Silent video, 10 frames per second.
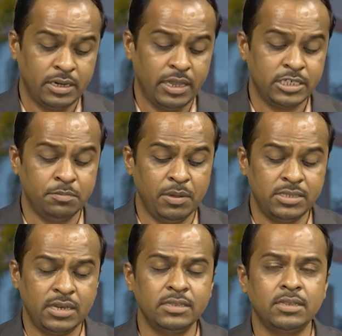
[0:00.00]
Next,
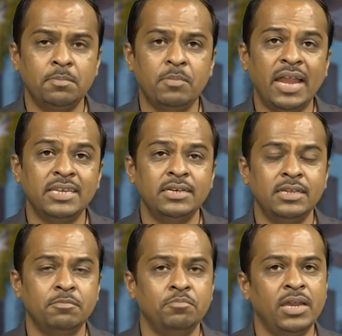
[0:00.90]
measuring the
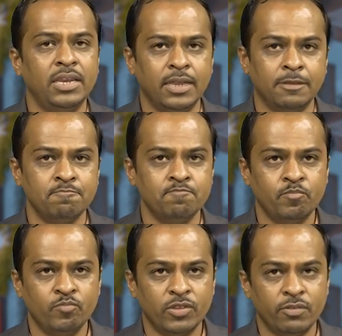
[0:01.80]
magnetic bearing
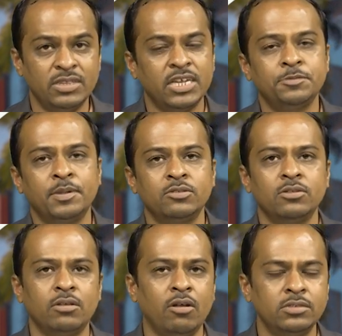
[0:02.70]
with respect to the